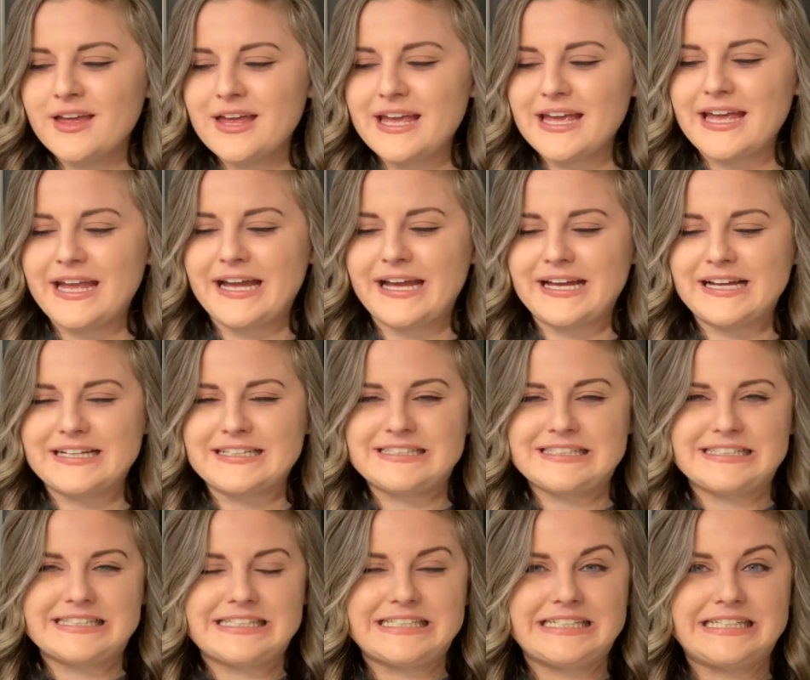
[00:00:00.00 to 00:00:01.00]

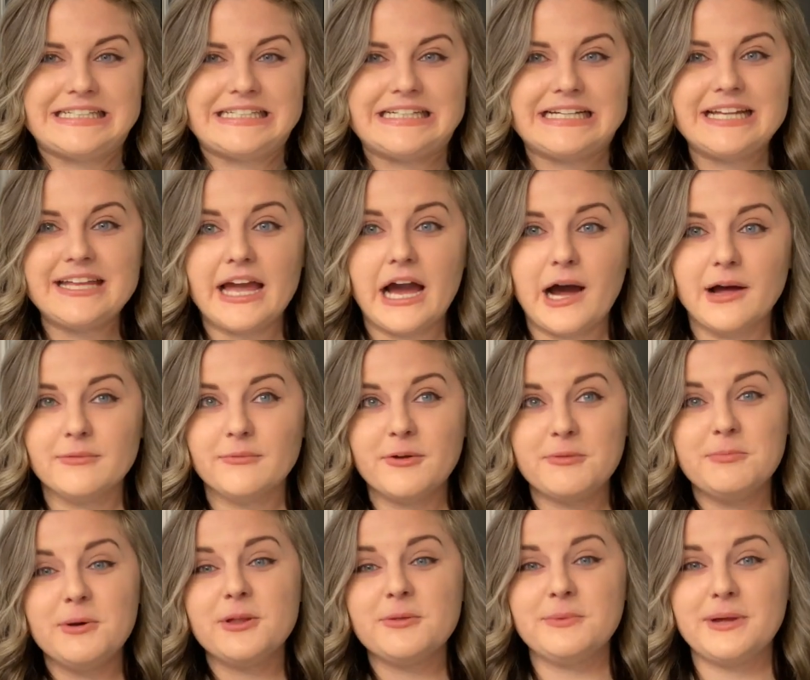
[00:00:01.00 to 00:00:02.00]
And yeah, with
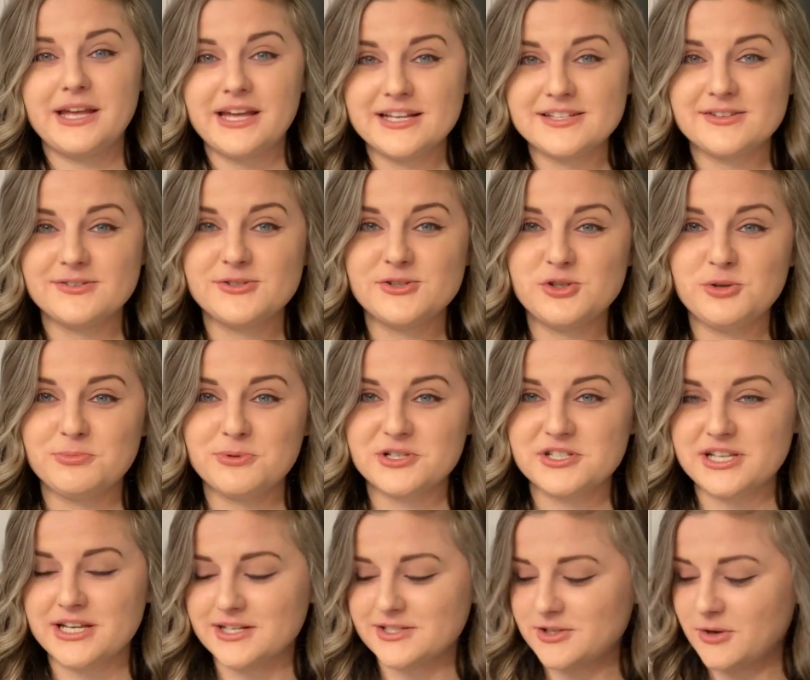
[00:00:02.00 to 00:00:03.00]
both my kids, I was super
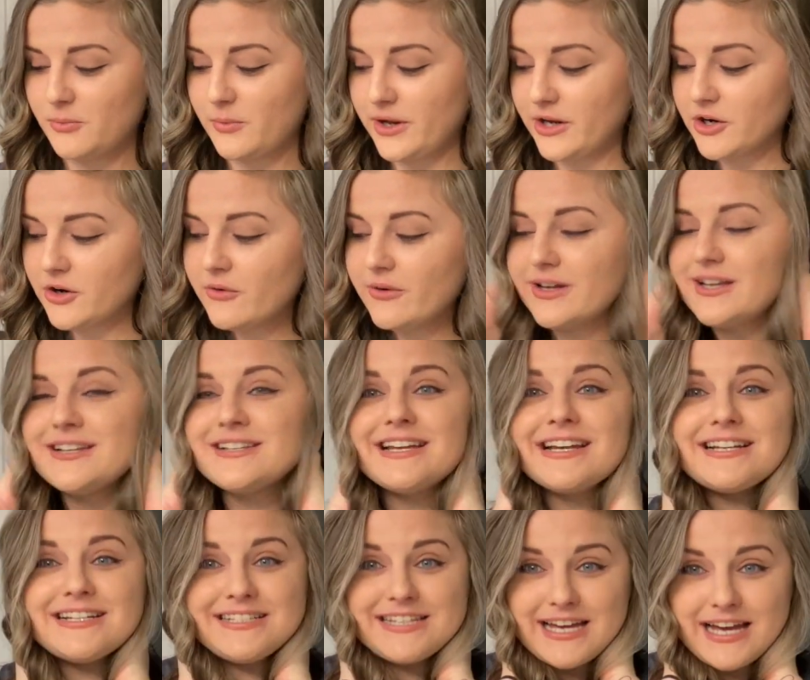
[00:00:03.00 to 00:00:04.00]
sick. So we are going to take
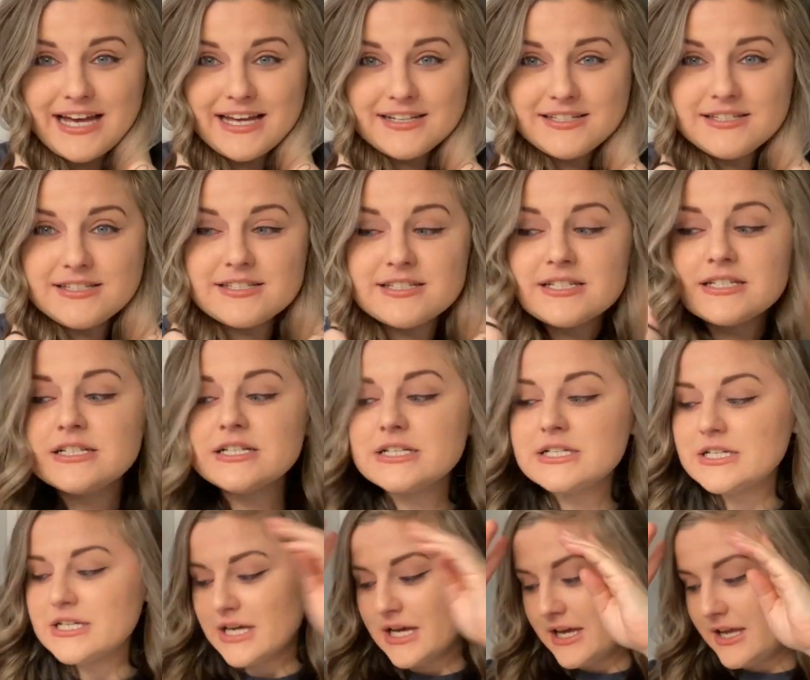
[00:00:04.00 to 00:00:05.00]
a test
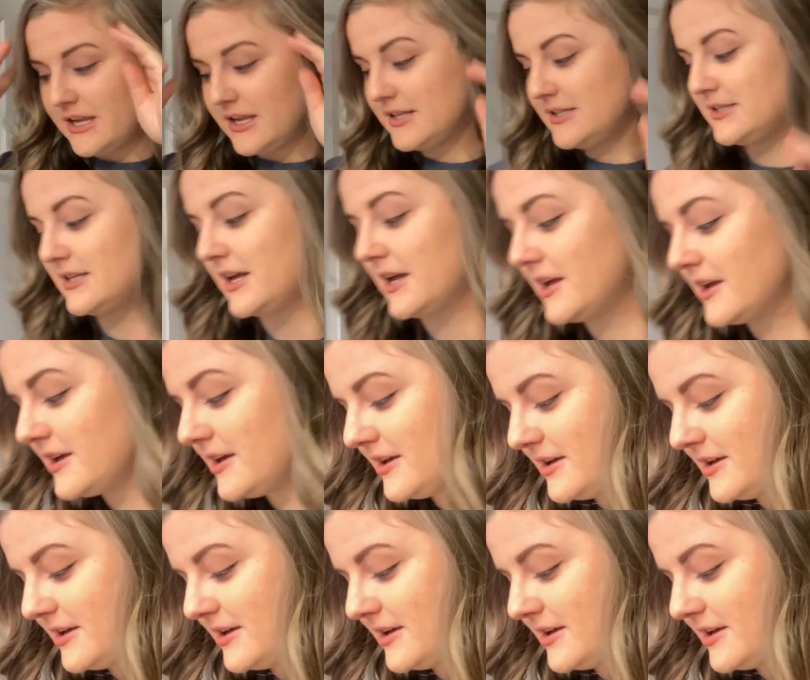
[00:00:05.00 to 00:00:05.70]
and it's like